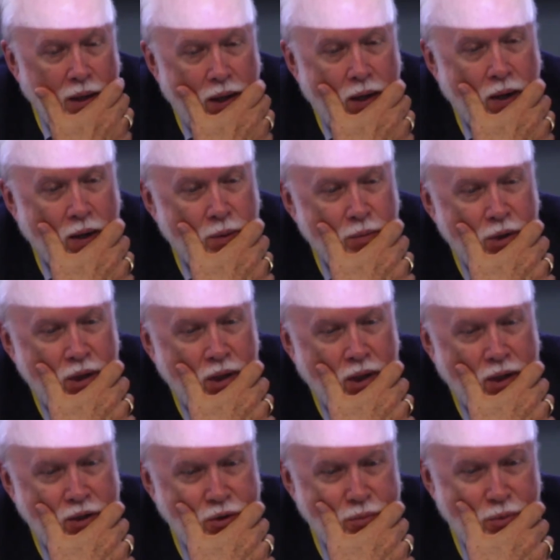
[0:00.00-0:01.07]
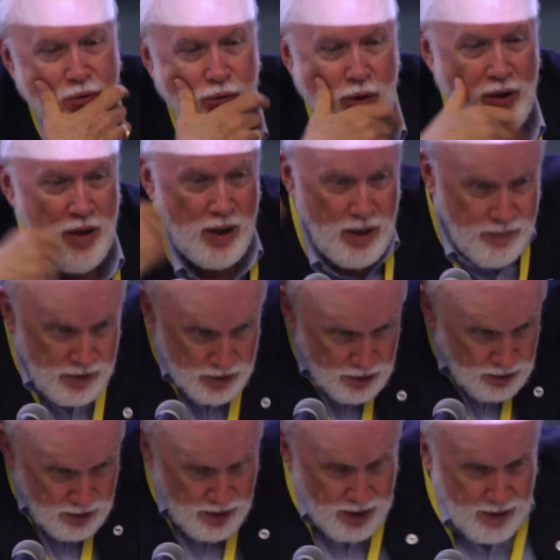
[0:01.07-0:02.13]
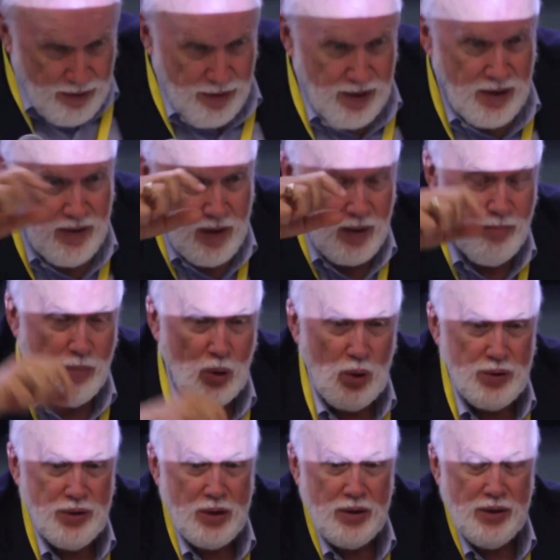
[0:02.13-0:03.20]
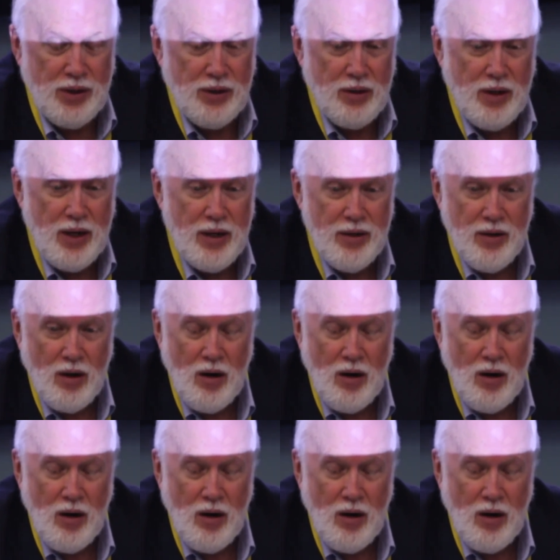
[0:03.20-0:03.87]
And I realized before they even took that thing they bolt onto your head